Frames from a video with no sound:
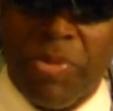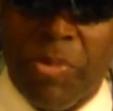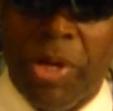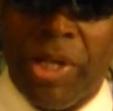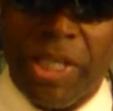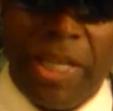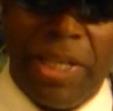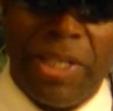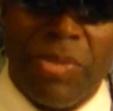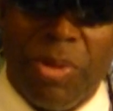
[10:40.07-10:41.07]
well,
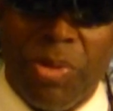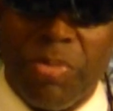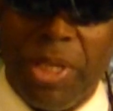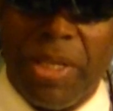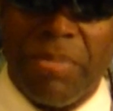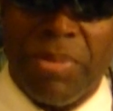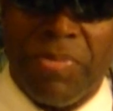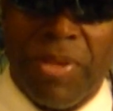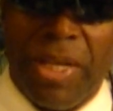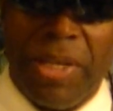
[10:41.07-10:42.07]
killing grown men, but
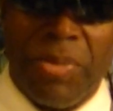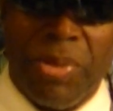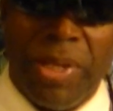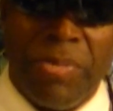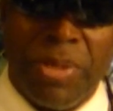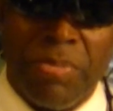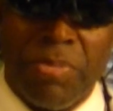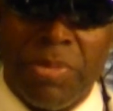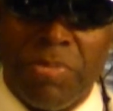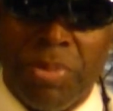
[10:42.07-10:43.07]
flying away with
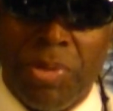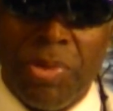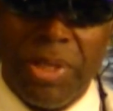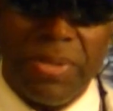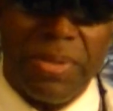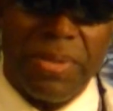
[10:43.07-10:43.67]
bullets.